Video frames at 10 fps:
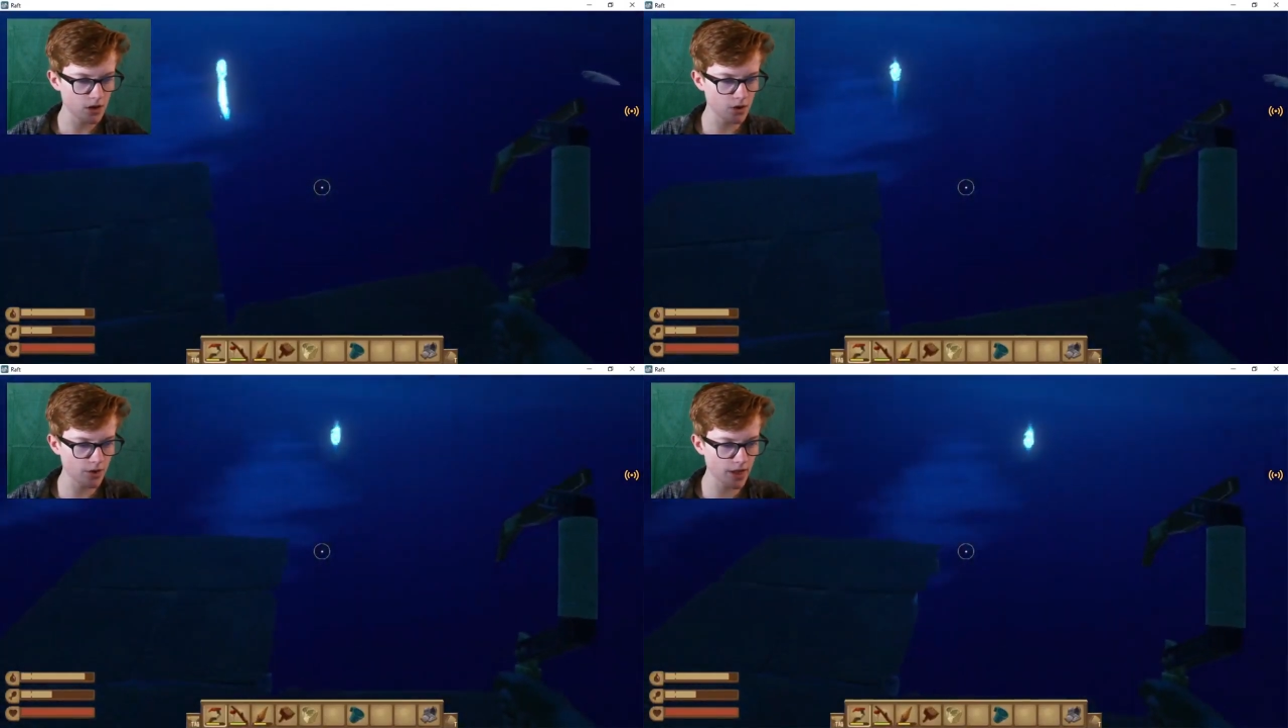
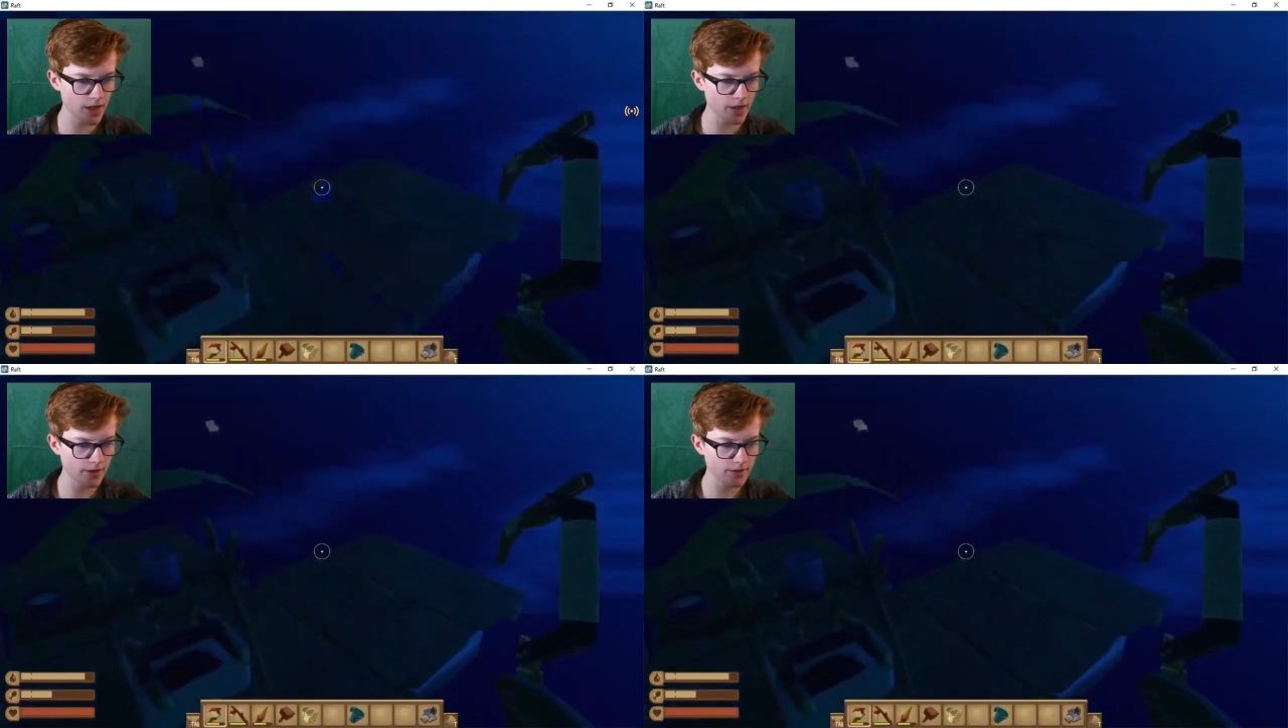
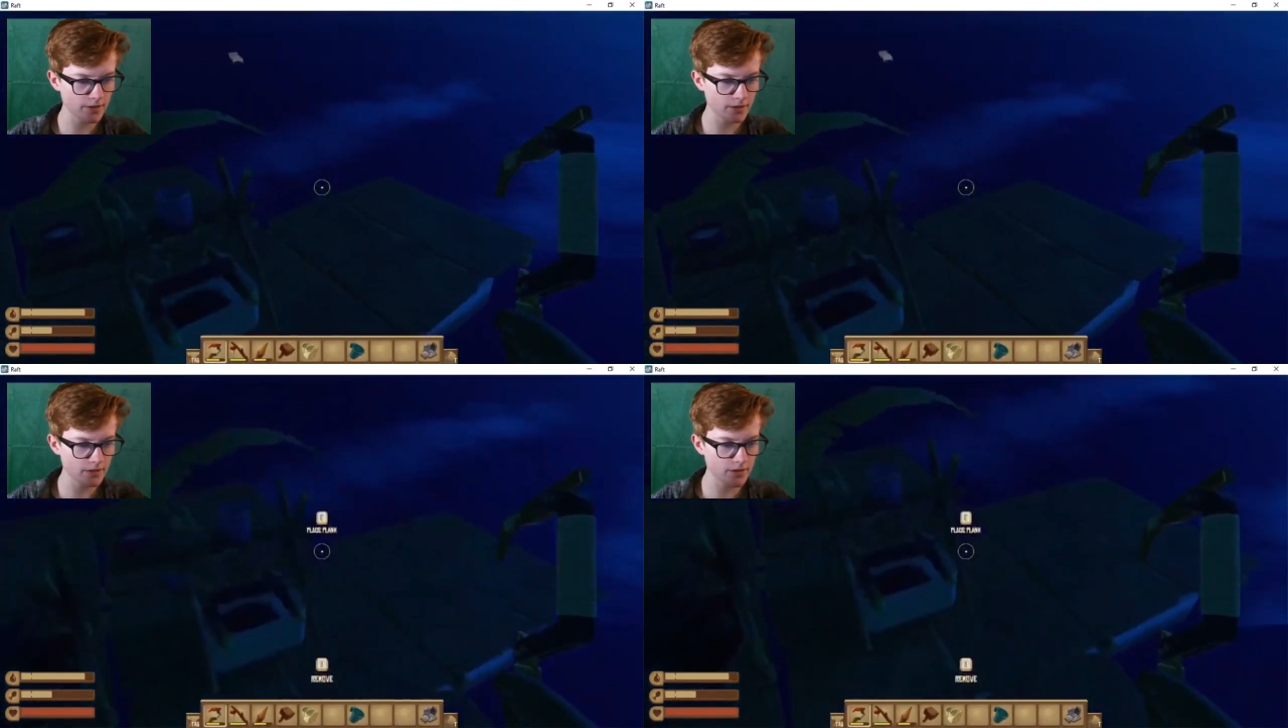Okay.
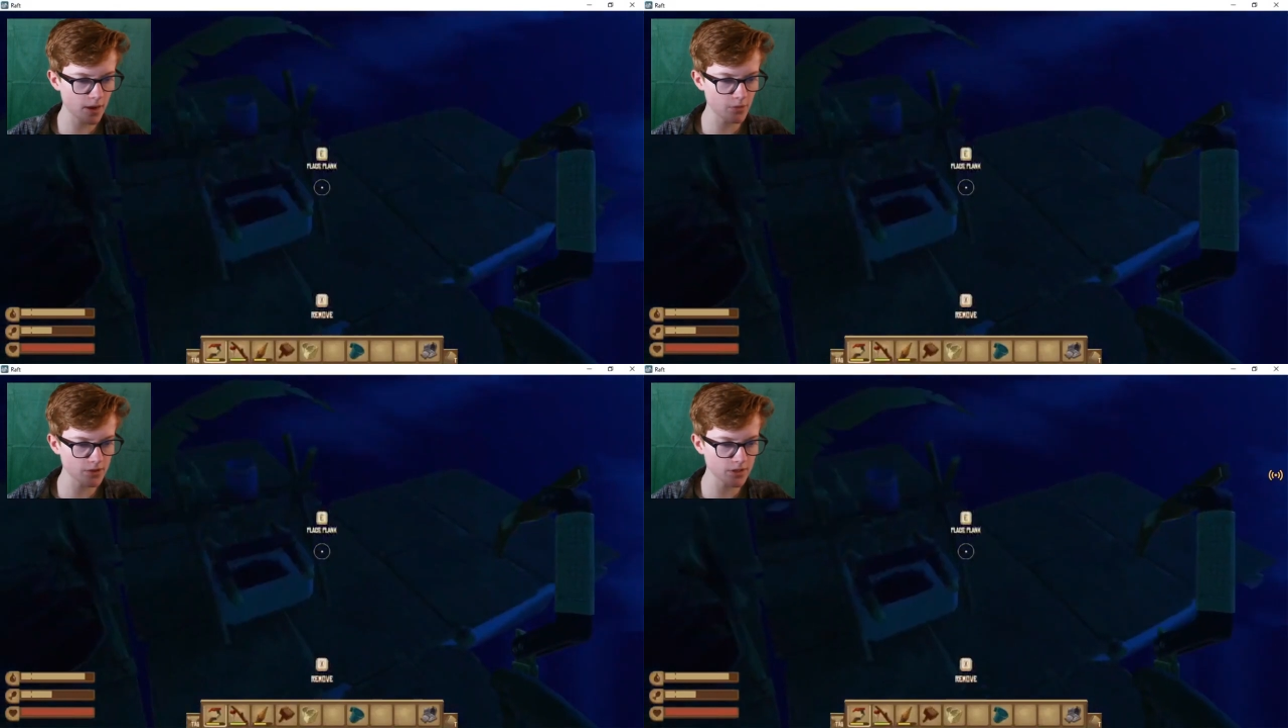
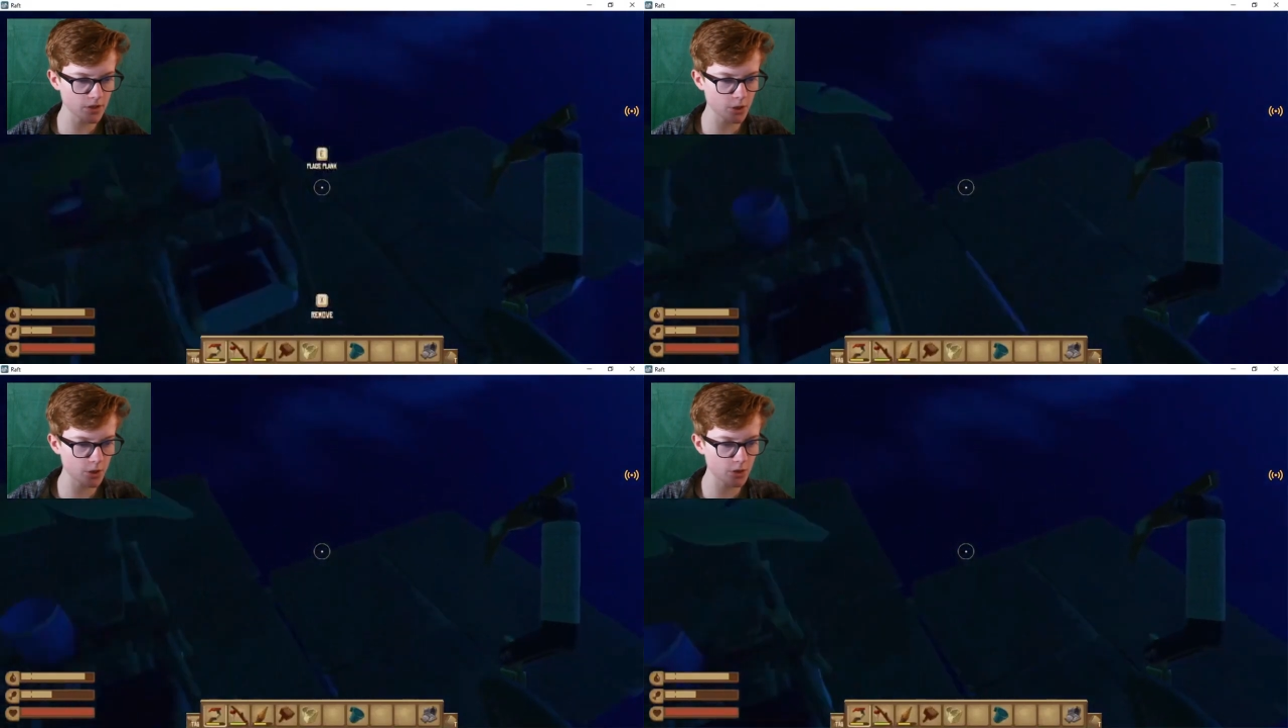That wasn't
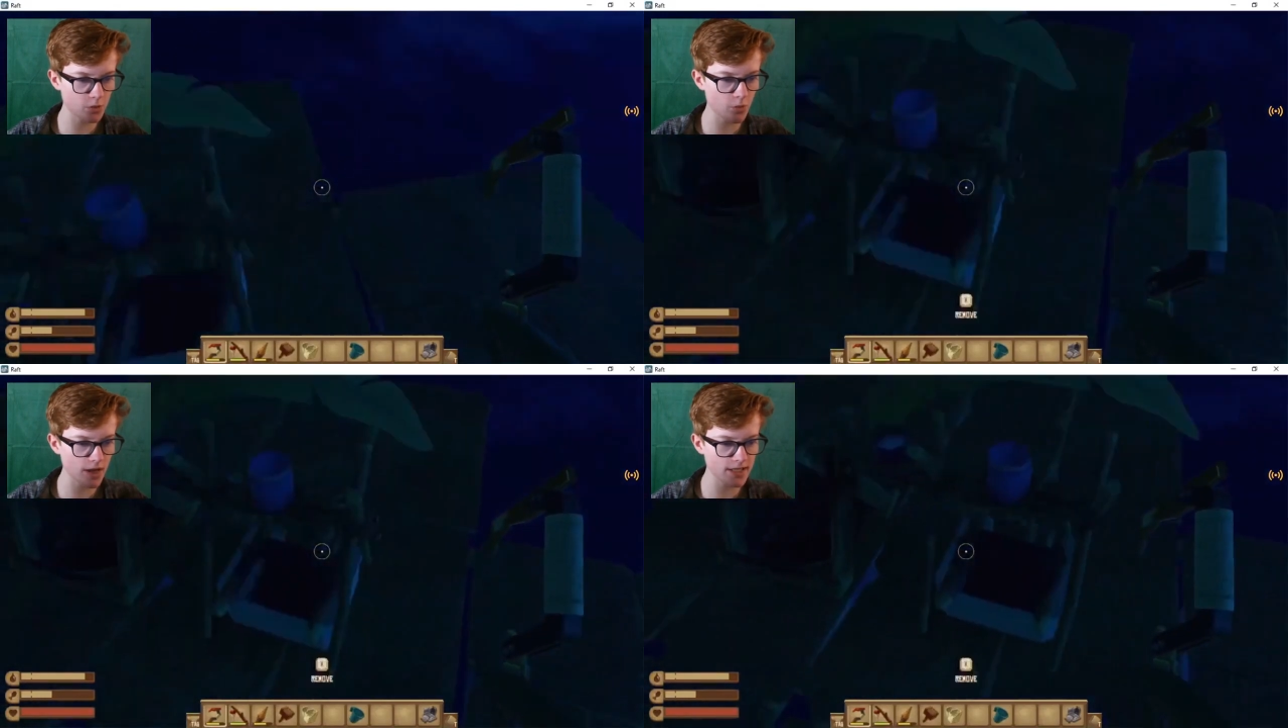good.
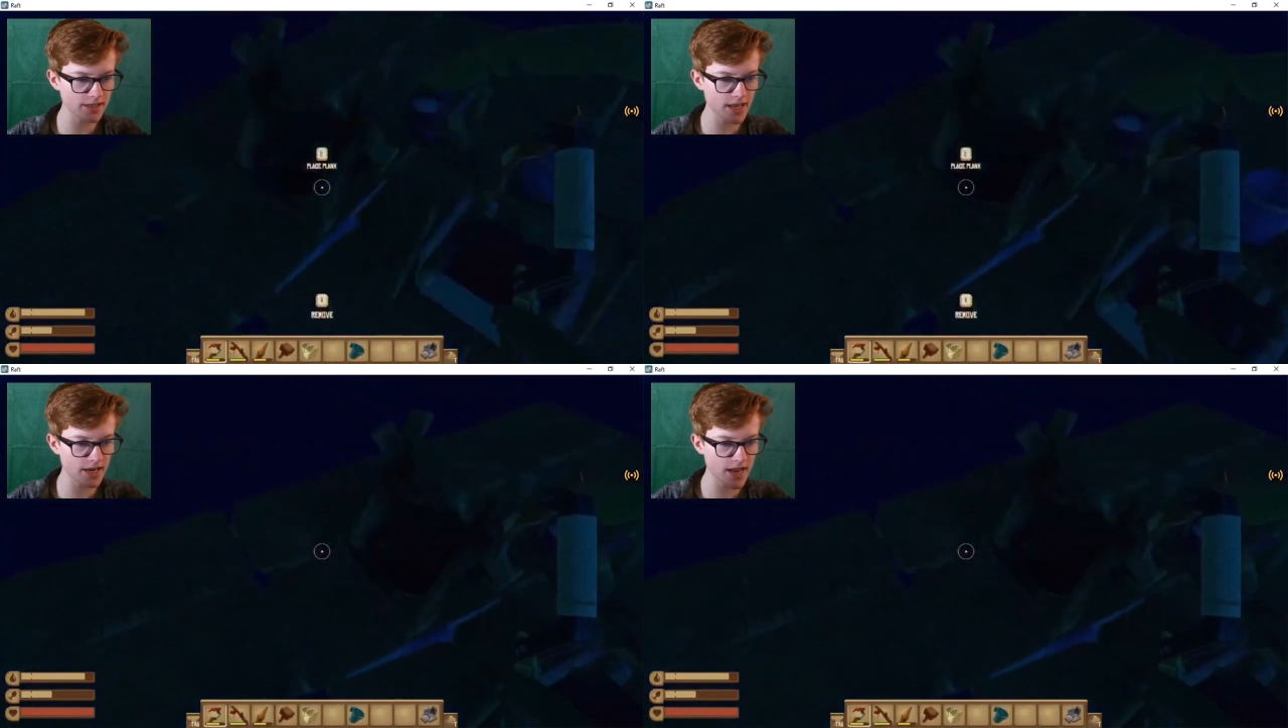Why
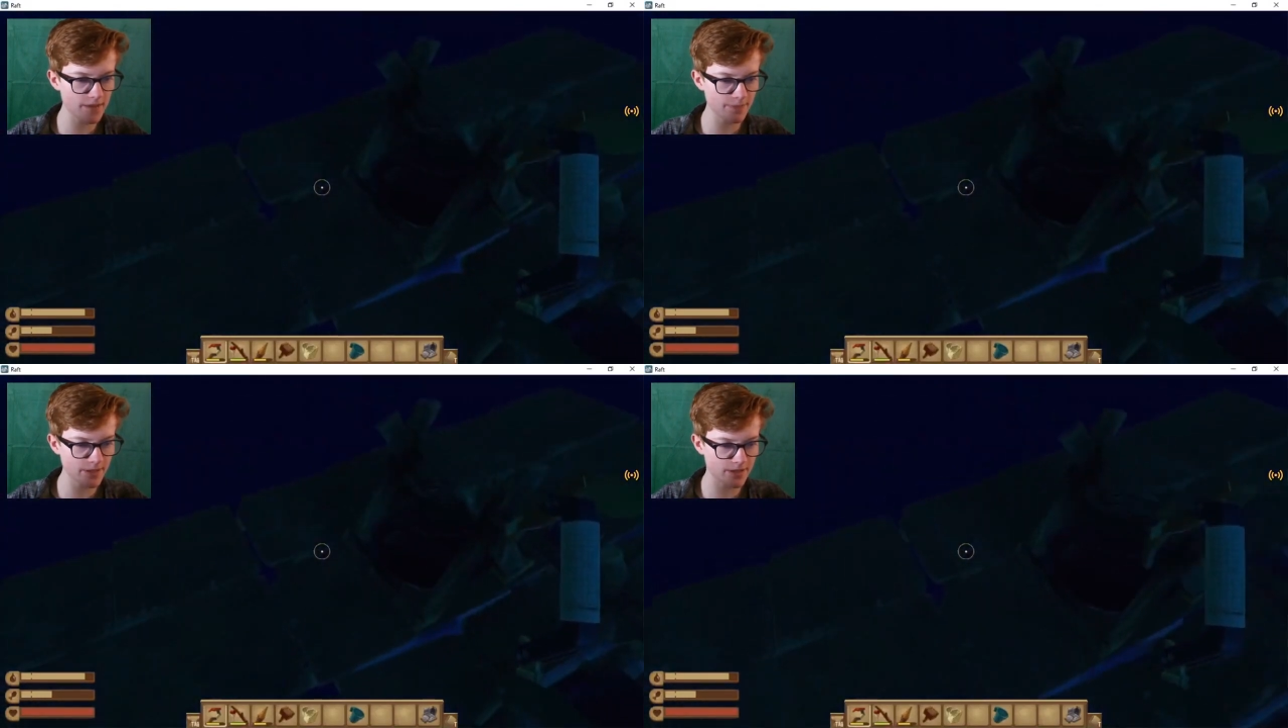did that
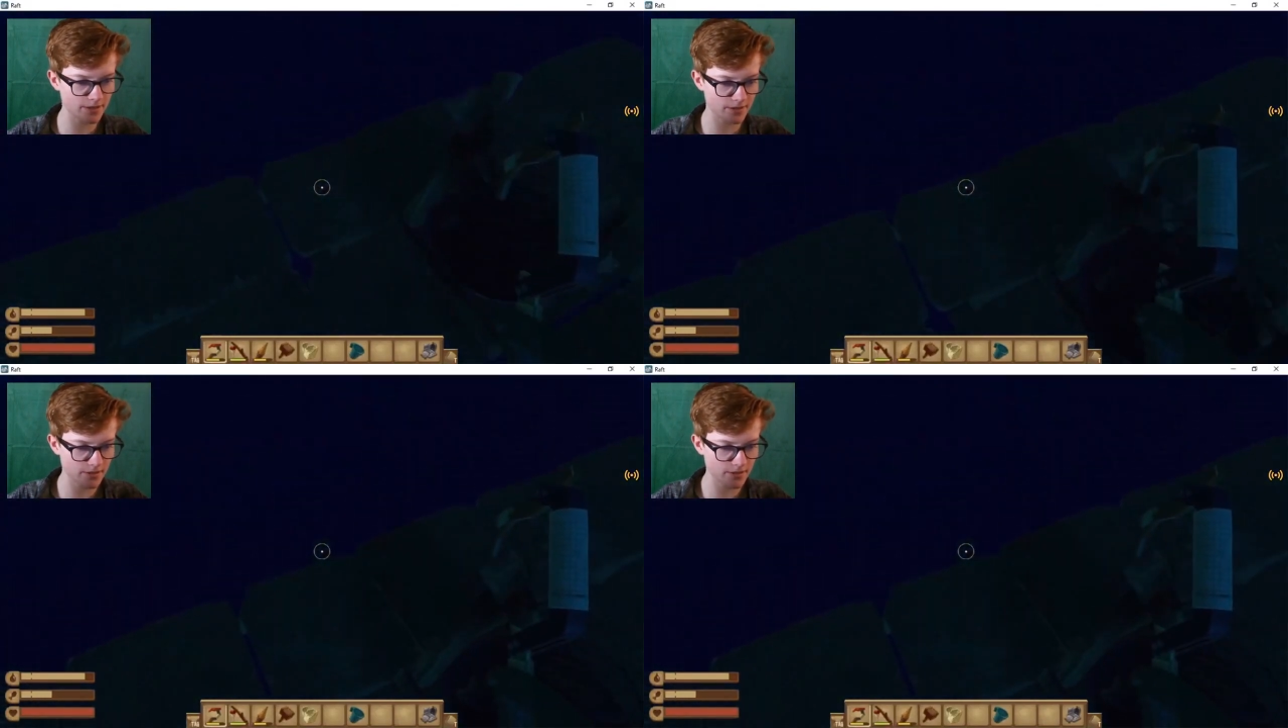happen?